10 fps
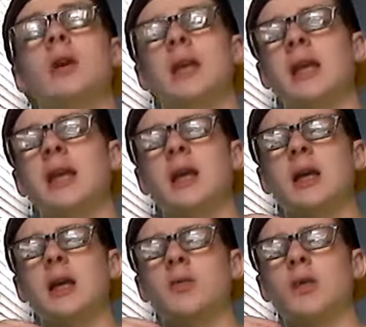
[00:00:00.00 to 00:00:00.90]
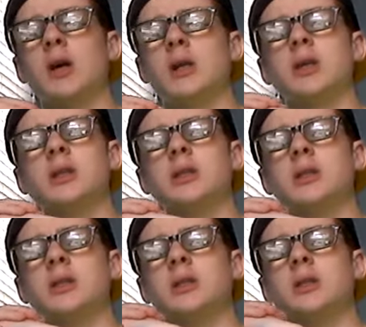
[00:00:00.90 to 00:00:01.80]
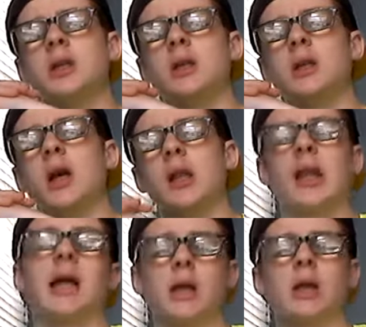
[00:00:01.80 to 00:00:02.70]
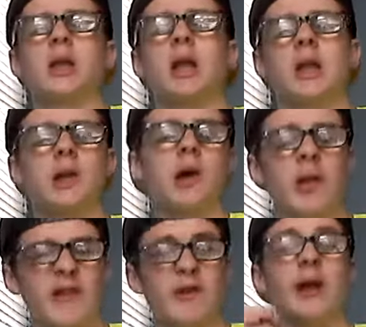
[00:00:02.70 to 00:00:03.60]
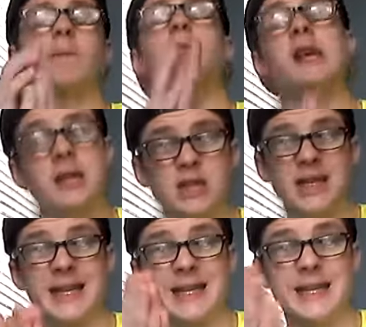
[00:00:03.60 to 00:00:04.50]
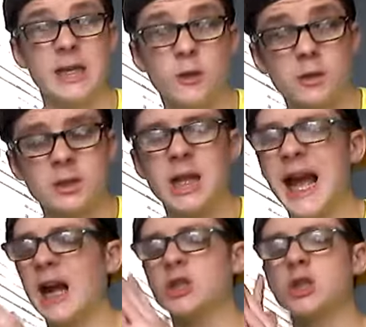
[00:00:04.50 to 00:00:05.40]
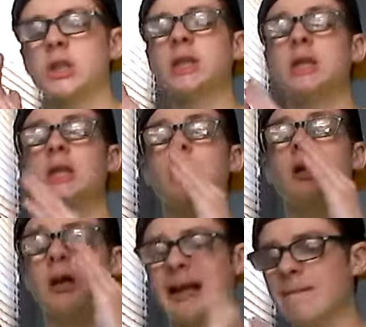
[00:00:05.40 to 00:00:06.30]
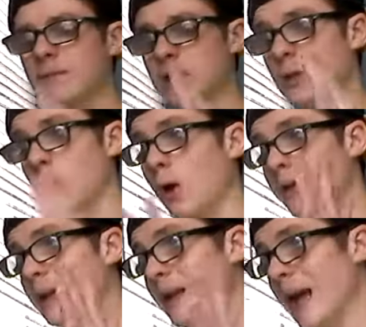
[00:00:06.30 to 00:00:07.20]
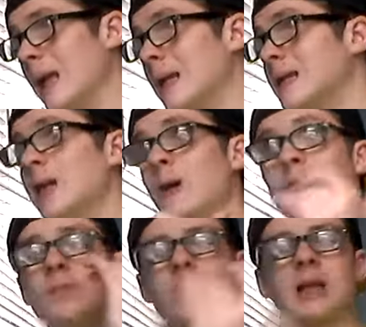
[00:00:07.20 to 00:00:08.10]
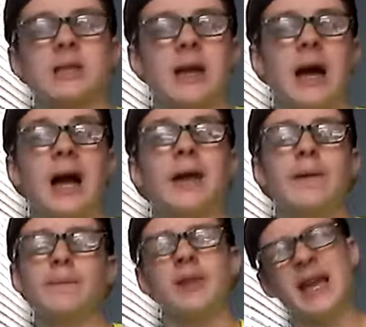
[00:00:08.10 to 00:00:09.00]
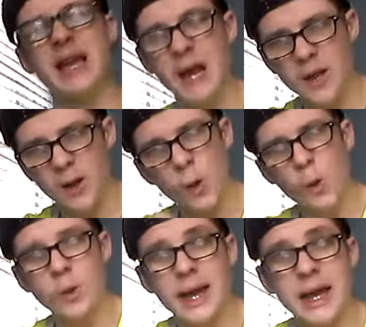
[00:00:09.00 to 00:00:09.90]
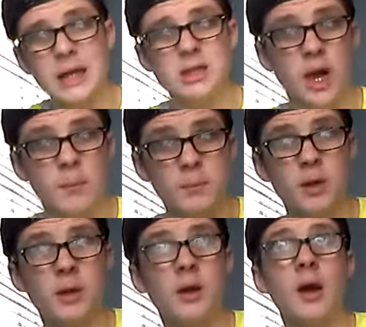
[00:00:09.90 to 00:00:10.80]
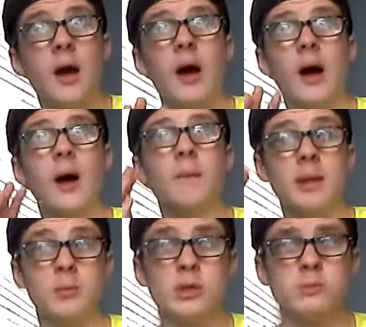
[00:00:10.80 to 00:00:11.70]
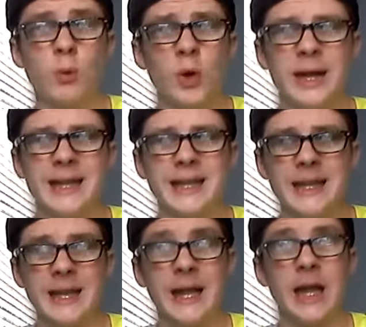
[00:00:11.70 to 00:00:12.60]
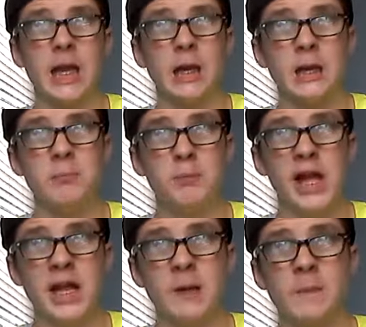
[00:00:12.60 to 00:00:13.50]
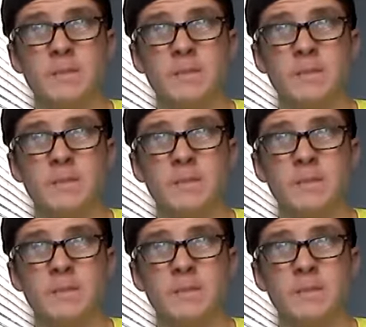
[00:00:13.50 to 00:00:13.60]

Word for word: he was elected in the Hall of Fame this year actually. Kevin Garnett. This guy he had an okay jumper. Um, he was more elite in the paint.